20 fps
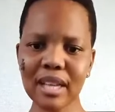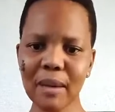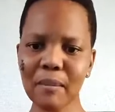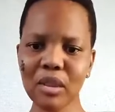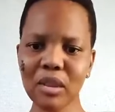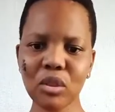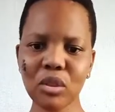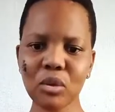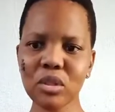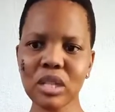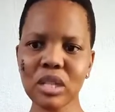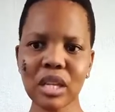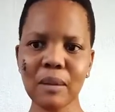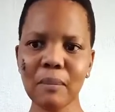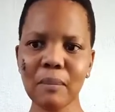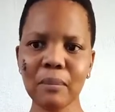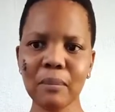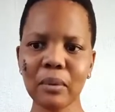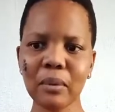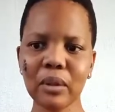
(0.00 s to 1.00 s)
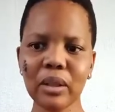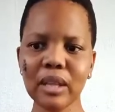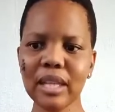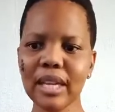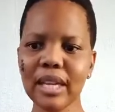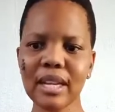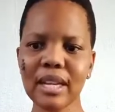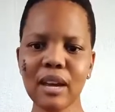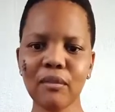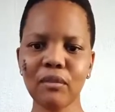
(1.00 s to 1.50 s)
I mean, those 3 people
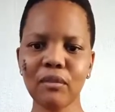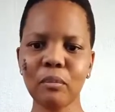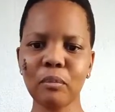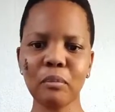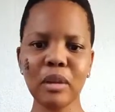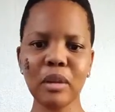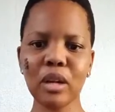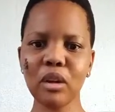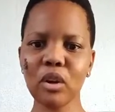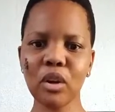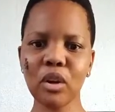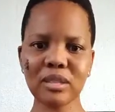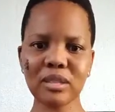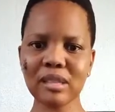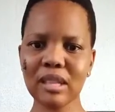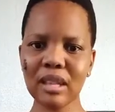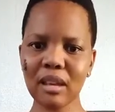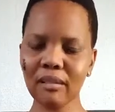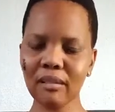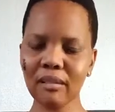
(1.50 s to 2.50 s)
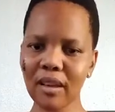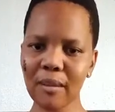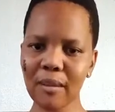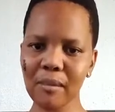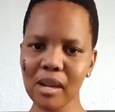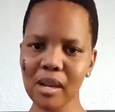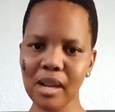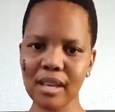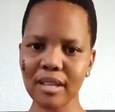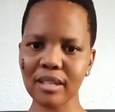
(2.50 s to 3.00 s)
that have been lost in their
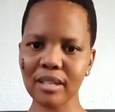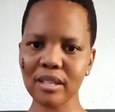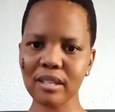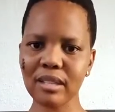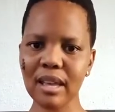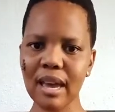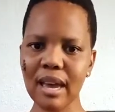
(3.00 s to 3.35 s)
families.